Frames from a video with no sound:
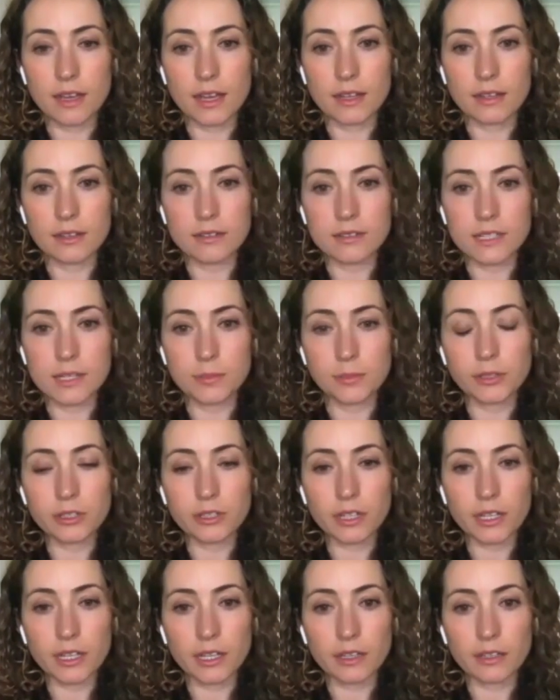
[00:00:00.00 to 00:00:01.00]
at deep
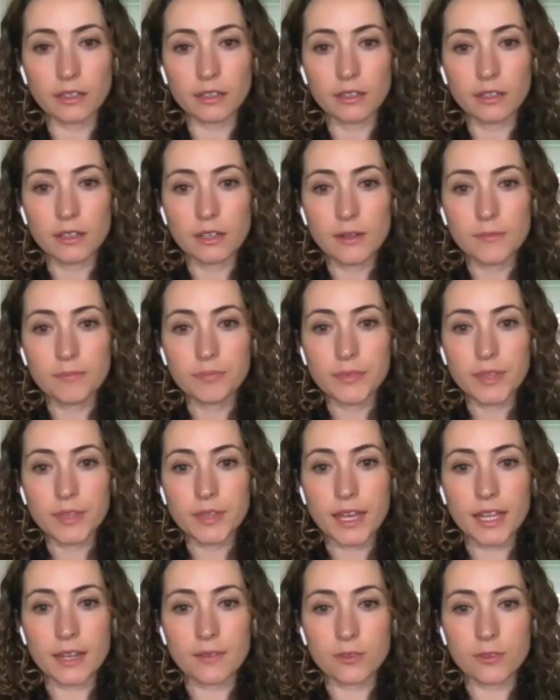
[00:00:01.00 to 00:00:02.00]
learning.
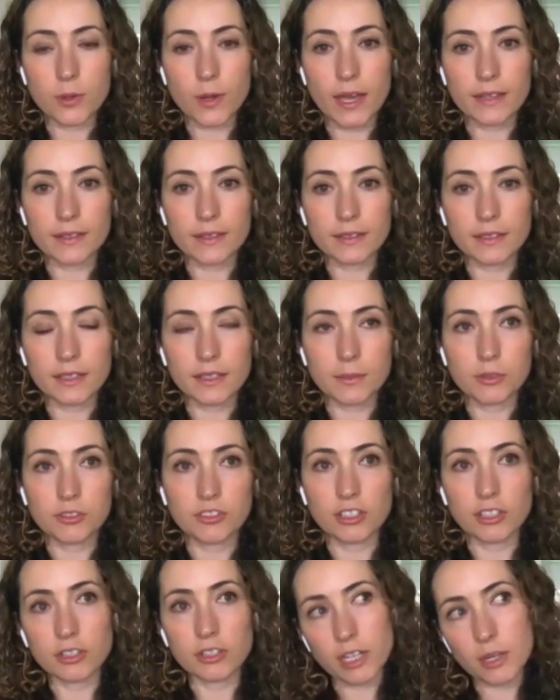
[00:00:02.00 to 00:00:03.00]
And if you ask like a
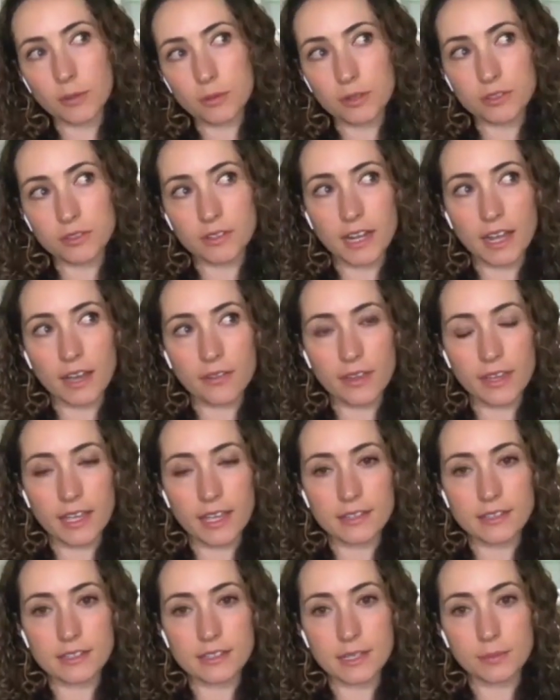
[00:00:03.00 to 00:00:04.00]
machine learning person how they
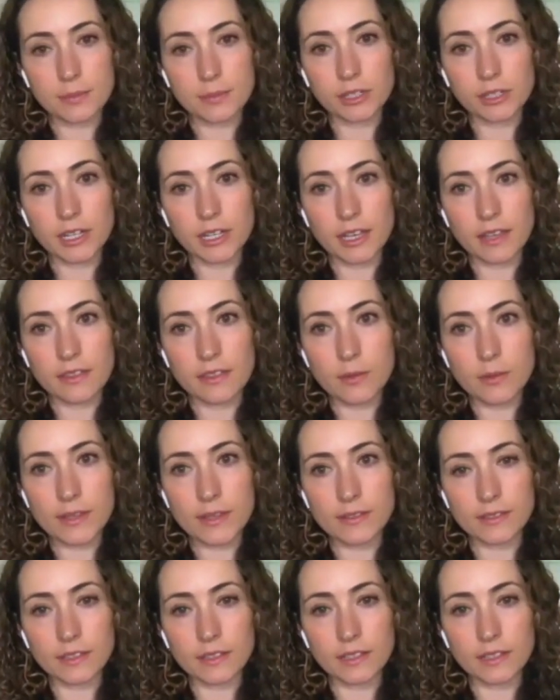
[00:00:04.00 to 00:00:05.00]
get to deep learning, they're
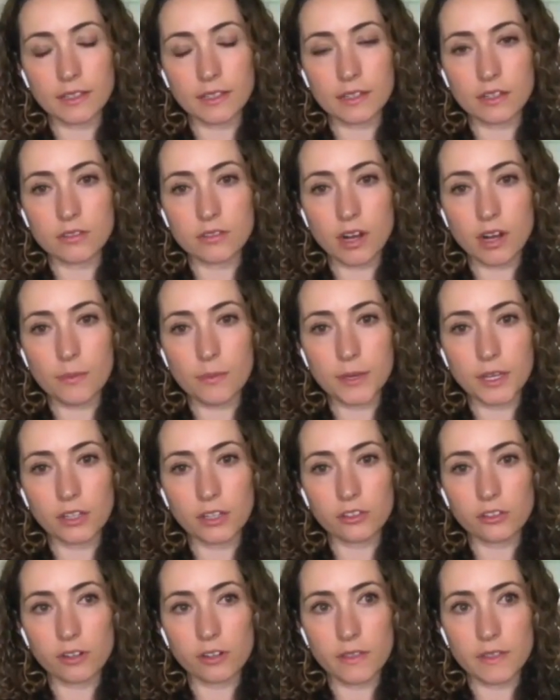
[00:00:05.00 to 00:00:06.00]
basically going to draw a
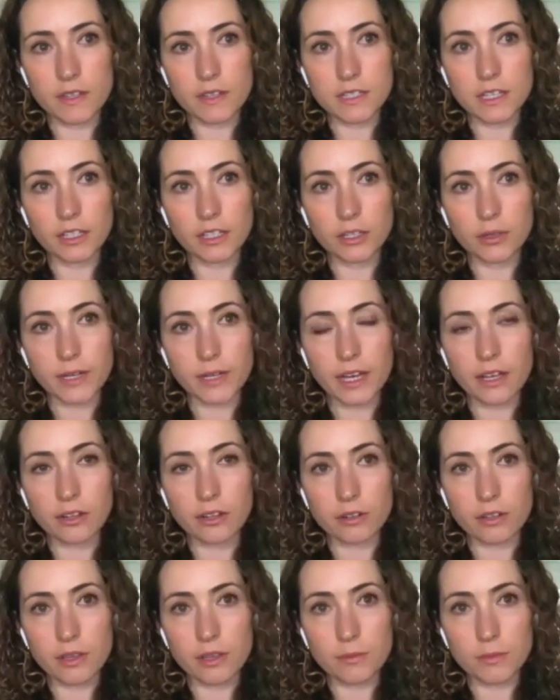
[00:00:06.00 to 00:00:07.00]
picture and then tell you an
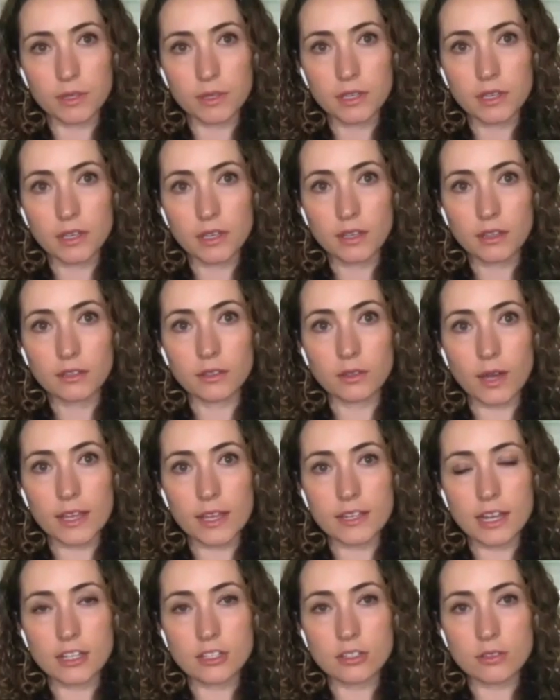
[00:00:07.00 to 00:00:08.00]
algorithm. So
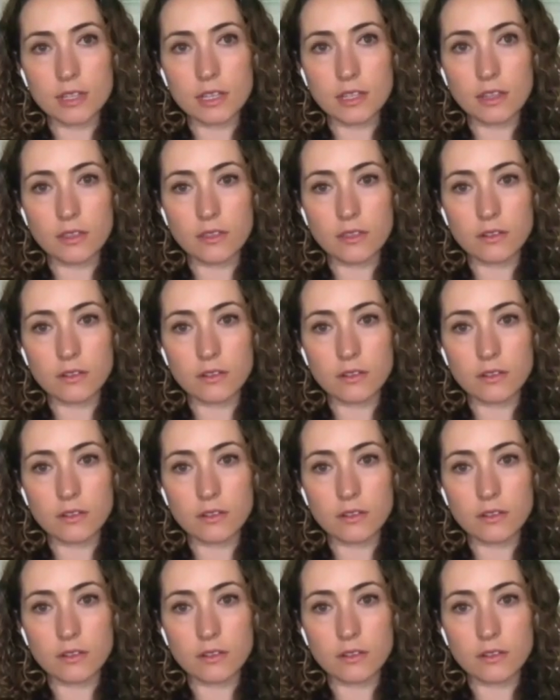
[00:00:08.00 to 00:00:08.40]
I, I do think that